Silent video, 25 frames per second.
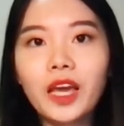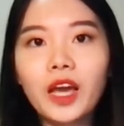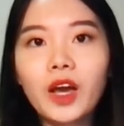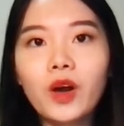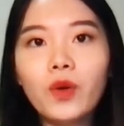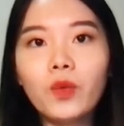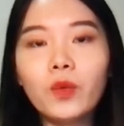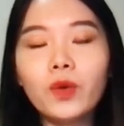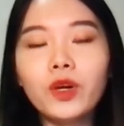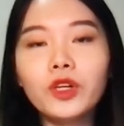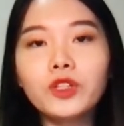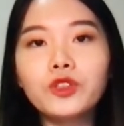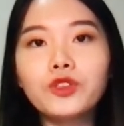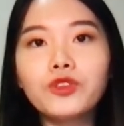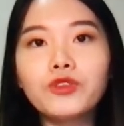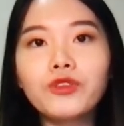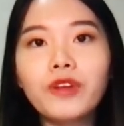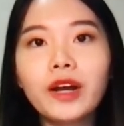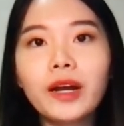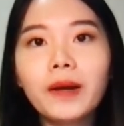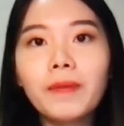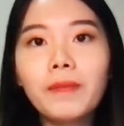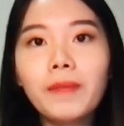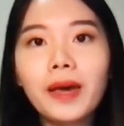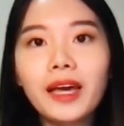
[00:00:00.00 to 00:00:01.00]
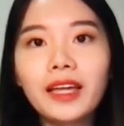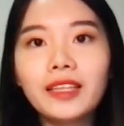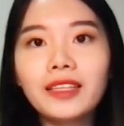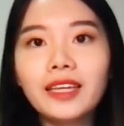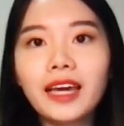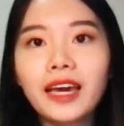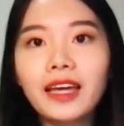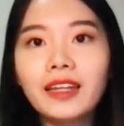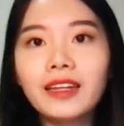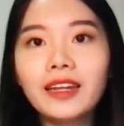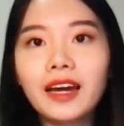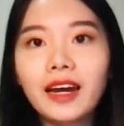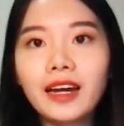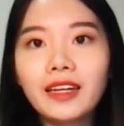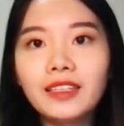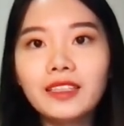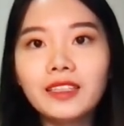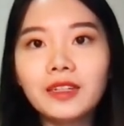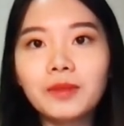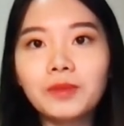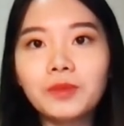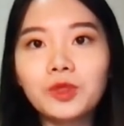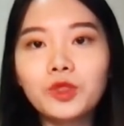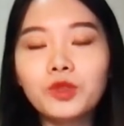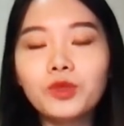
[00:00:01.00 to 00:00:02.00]
which recommend an
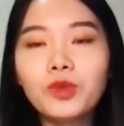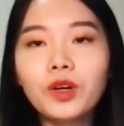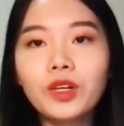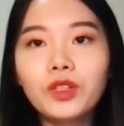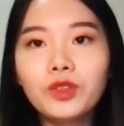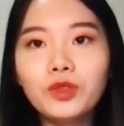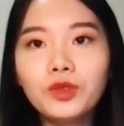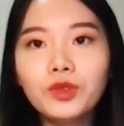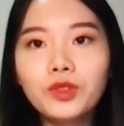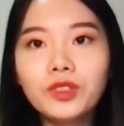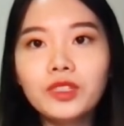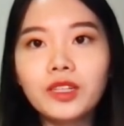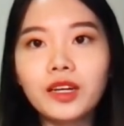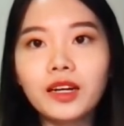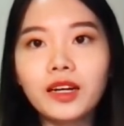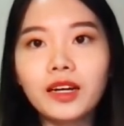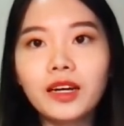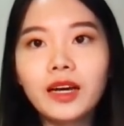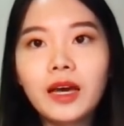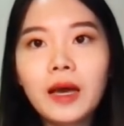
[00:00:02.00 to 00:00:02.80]
item to a user